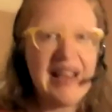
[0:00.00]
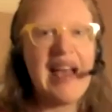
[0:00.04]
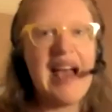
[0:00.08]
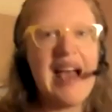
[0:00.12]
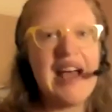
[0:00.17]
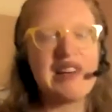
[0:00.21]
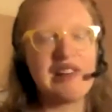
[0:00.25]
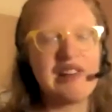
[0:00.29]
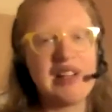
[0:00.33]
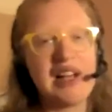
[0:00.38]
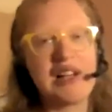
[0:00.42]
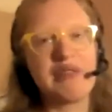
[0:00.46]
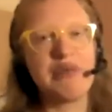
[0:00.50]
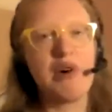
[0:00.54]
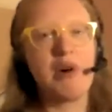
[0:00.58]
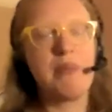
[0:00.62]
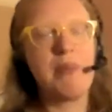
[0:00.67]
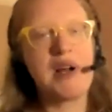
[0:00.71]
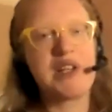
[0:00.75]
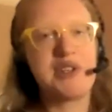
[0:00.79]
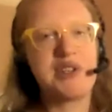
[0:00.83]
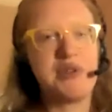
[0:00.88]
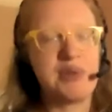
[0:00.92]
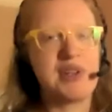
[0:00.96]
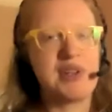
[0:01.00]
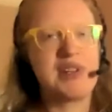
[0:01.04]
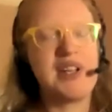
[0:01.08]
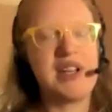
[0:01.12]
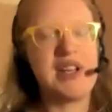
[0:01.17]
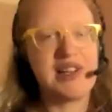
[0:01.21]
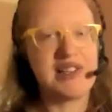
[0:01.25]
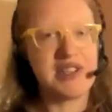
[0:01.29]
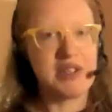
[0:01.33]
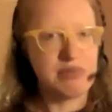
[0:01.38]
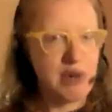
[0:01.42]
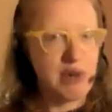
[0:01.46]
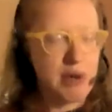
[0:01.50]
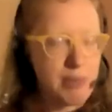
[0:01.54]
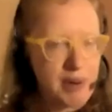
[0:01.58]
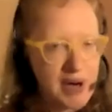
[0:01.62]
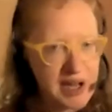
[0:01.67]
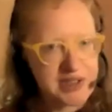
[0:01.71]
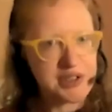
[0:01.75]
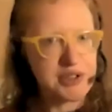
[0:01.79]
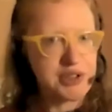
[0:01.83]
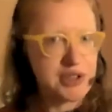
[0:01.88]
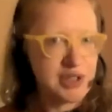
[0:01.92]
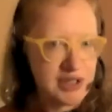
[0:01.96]
and to let robots do the things that
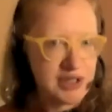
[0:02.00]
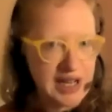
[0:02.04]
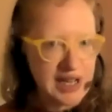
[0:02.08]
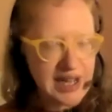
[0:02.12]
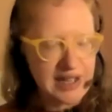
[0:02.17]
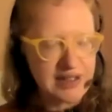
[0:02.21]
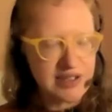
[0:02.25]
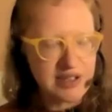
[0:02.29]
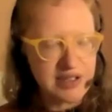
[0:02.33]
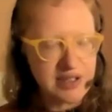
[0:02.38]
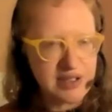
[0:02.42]
robots are good at.